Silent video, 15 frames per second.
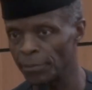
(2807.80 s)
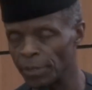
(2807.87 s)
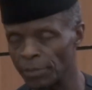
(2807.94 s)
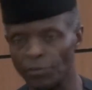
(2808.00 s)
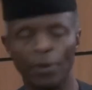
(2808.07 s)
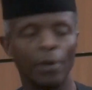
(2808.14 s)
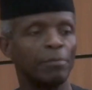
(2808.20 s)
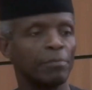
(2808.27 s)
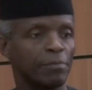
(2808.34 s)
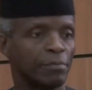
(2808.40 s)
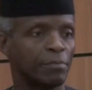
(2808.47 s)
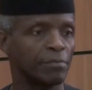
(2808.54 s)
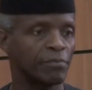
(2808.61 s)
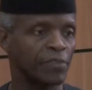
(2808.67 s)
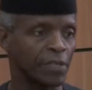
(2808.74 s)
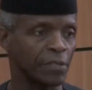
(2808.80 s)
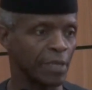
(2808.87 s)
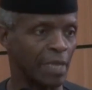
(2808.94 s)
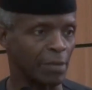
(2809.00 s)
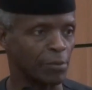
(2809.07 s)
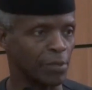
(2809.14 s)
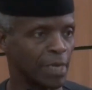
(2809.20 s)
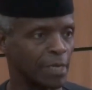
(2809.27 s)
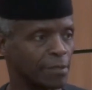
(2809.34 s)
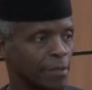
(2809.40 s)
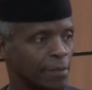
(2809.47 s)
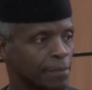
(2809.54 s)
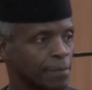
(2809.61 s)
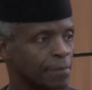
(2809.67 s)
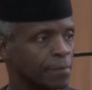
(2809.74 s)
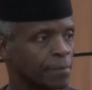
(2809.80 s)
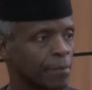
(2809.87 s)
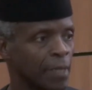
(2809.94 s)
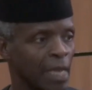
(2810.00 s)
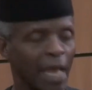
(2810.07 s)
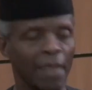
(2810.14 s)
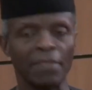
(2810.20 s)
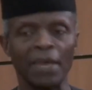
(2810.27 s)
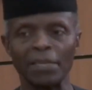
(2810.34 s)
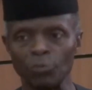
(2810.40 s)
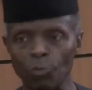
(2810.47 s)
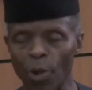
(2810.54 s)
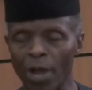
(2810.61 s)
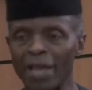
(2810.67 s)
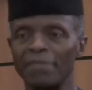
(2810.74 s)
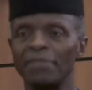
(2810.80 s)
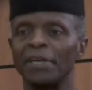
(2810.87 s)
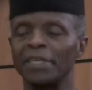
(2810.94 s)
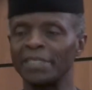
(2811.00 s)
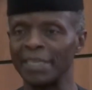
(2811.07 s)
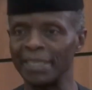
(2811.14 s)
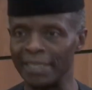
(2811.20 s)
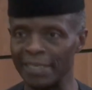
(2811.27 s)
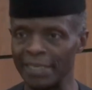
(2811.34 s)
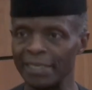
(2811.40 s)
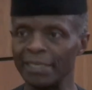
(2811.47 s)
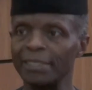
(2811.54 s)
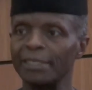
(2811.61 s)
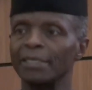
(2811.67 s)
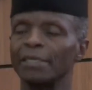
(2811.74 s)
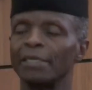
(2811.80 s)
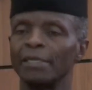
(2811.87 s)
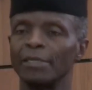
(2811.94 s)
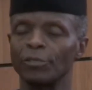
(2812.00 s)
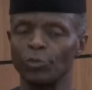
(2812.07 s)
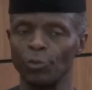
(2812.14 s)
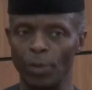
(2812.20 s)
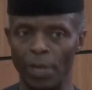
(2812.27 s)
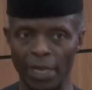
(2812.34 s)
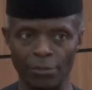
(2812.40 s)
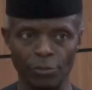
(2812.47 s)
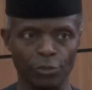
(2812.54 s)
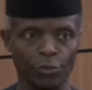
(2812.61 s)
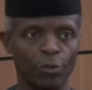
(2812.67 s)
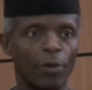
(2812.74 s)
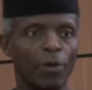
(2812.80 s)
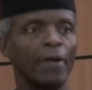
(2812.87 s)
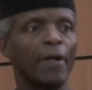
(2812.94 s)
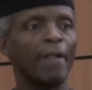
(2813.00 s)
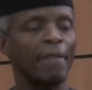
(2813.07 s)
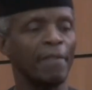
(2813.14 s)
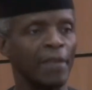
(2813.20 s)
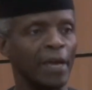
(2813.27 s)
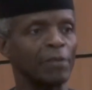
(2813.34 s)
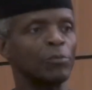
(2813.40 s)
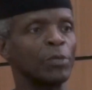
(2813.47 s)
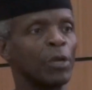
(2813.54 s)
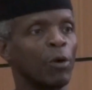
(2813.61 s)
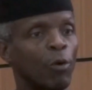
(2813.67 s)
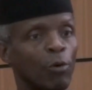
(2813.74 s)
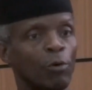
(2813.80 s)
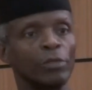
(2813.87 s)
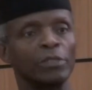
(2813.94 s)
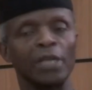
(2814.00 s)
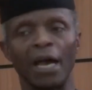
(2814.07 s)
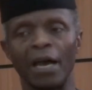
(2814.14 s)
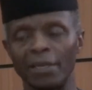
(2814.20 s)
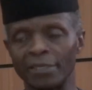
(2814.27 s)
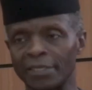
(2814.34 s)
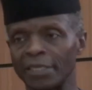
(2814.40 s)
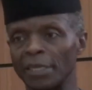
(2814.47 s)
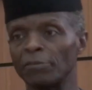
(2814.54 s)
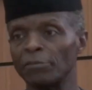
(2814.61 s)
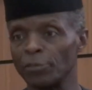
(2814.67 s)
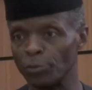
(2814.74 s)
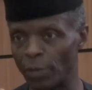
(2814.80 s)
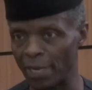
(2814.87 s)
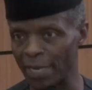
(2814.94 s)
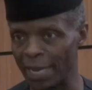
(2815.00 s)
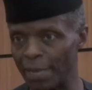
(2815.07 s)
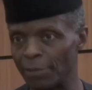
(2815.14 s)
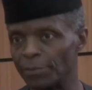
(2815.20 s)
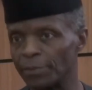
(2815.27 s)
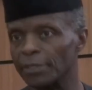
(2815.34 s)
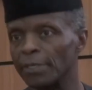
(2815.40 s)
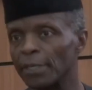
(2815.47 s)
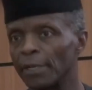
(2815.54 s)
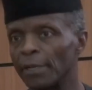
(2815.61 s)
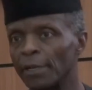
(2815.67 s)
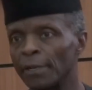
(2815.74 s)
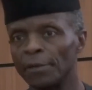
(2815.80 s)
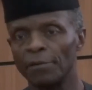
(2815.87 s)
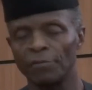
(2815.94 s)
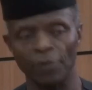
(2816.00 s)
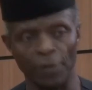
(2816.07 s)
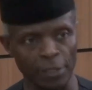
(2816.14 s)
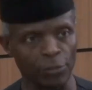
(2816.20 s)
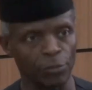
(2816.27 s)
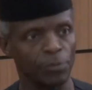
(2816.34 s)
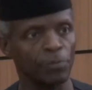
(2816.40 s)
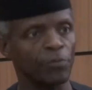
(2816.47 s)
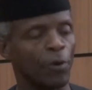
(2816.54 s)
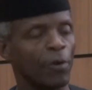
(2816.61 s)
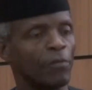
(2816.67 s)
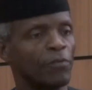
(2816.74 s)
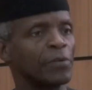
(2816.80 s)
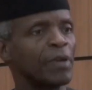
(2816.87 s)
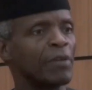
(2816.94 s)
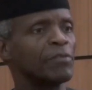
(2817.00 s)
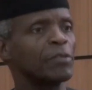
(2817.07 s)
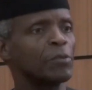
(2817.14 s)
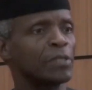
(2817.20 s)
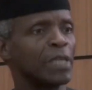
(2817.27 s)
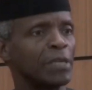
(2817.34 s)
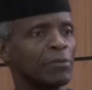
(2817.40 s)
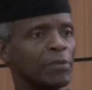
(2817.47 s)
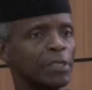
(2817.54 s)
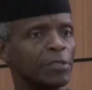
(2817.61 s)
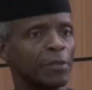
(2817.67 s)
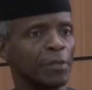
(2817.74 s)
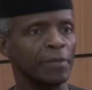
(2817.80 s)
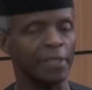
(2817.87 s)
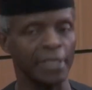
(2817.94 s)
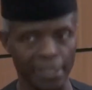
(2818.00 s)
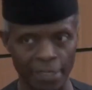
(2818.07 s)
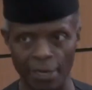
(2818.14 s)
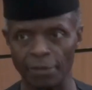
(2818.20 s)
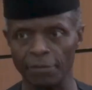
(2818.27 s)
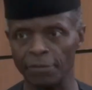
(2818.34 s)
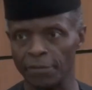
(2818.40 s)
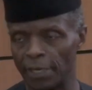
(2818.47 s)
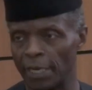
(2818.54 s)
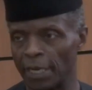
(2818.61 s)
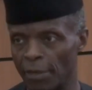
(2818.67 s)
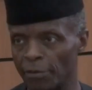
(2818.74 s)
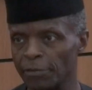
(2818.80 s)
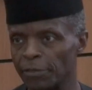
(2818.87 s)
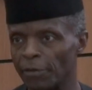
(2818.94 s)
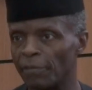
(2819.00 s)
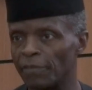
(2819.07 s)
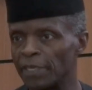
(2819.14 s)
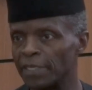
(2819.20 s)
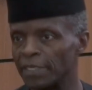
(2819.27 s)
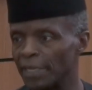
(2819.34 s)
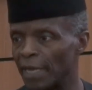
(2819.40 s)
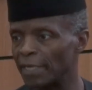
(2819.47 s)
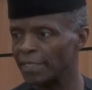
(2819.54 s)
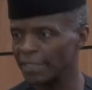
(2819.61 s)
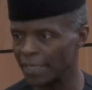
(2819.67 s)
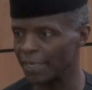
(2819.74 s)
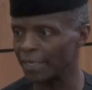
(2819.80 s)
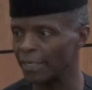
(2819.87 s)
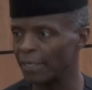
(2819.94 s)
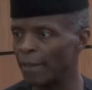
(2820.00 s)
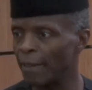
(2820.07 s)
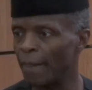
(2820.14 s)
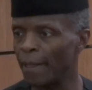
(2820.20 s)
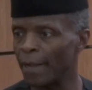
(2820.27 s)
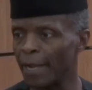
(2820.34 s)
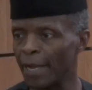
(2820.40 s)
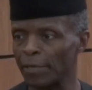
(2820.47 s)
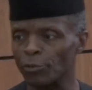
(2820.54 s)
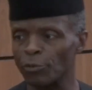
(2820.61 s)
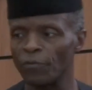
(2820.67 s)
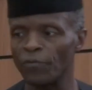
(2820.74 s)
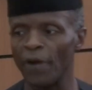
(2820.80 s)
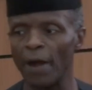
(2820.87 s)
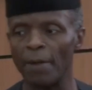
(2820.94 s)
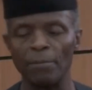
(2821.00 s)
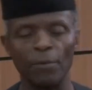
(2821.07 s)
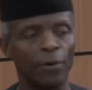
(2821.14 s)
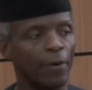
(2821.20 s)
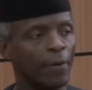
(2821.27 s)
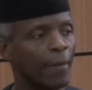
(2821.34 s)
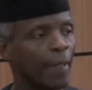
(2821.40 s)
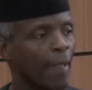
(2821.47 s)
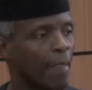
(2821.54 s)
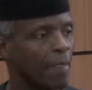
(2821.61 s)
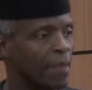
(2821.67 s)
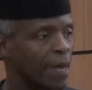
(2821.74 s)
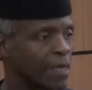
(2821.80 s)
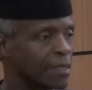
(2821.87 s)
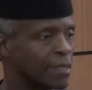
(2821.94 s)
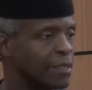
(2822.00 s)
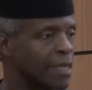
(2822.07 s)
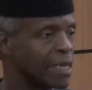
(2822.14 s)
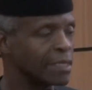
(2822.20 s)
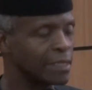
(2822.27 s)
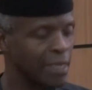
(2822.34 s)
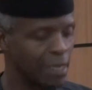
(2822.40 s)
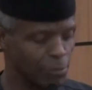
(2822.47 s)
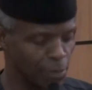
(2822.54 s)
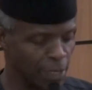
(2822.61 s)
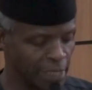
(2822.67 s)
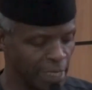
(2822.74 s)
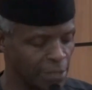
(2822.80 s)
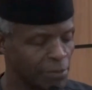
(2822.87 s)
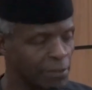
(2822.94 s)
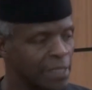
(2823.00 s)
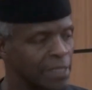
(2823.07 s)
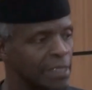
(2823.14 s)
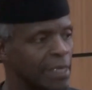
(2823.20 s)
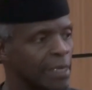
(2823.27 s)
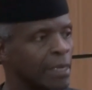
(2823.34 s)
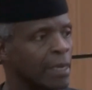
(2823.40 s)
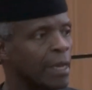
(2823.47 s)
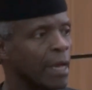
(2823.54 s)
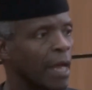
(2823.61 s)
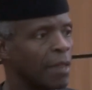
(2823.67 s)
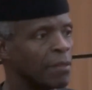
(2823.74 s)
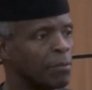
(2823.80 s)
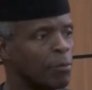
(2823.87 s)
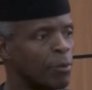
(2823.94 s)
from federal allocation. And that's why there is a need to ensure that we hold ourselves to account for, for, for revenue generation. This country, a country of this size, certainly can do far more than, than, than we're generating at the